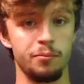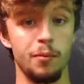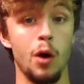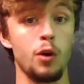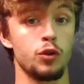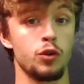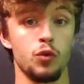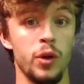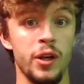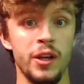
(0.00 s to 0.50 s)

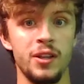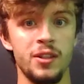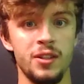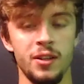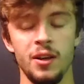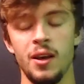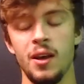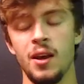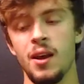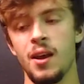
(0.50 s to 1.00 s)
most weeks.
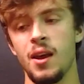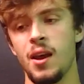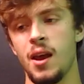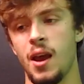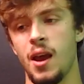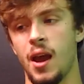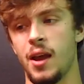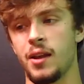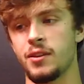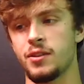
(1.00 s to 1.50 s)

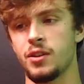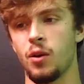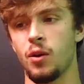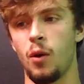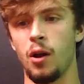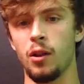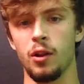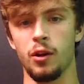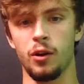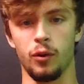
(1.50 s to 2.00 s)
And so
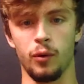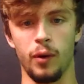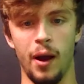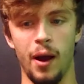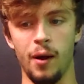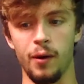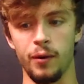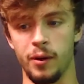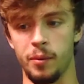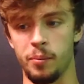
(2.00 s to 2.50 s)
I'll look
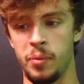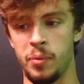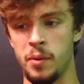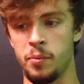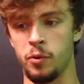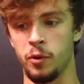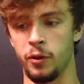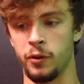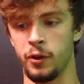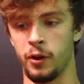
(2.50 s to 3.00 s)
around at
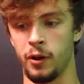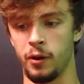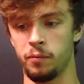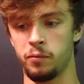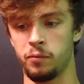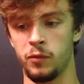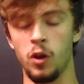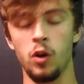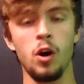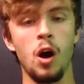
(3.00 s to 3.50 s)
people, and
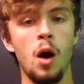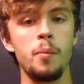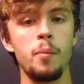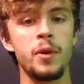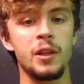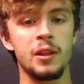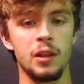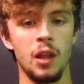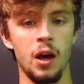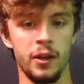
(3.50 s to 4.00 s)
they'll call
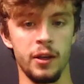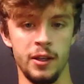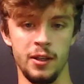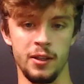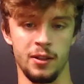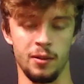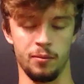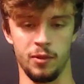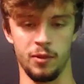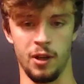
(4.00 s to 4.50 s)
me lucky
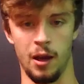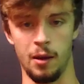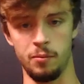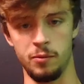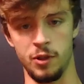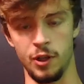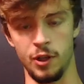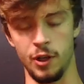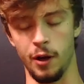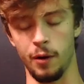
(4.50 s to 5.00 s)

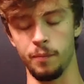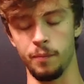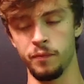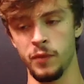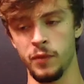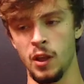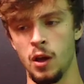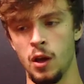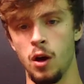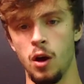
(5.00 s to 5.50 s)
sometimes,
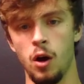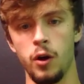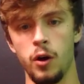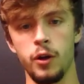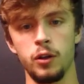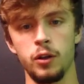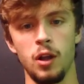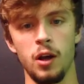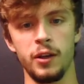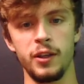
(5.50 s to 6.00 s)
Oh,
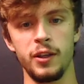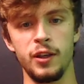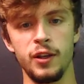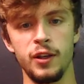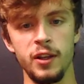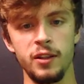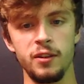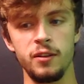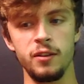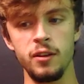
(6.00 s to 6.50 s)
you're lucky you
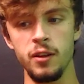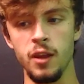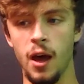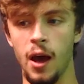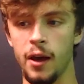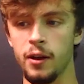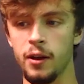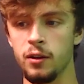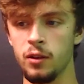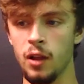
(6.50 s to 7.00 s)
get to do
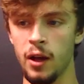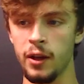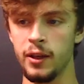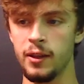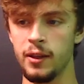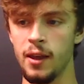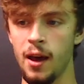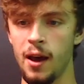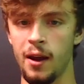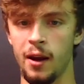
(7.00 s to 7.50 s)
that. You're lucky
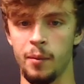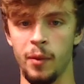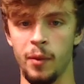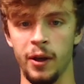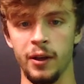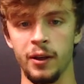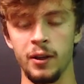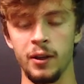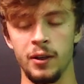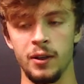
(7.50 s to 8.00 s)
that. And I'm
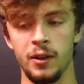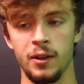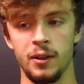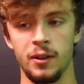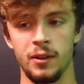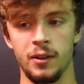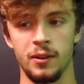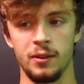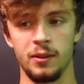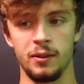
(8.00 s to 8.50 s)
like,
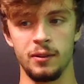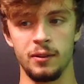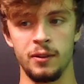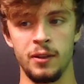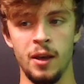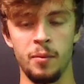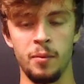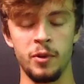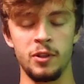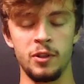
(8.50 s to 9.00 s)

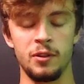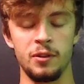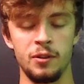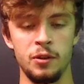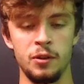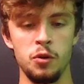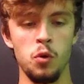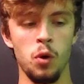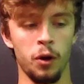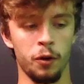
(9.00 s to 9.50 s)
yeah, but
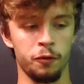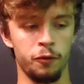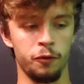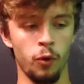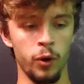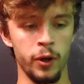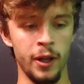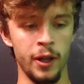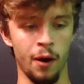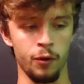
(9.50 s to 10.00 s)
you work
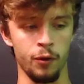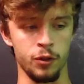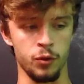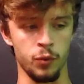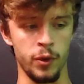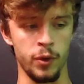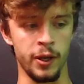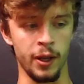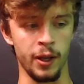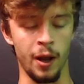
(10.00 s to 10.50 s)
40 hours a
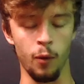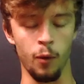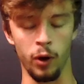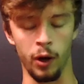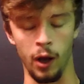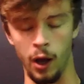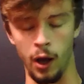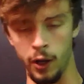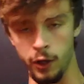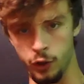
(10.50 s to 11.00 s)
week and I work
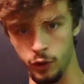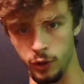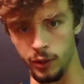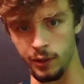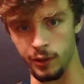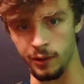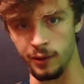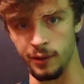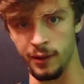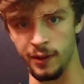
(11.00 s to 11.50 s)
100.
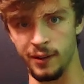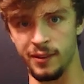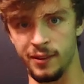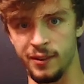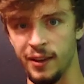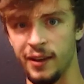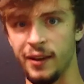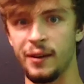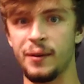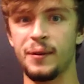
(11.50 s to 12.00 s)
And it's
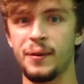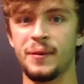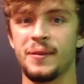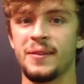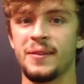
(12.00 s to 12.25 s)
like,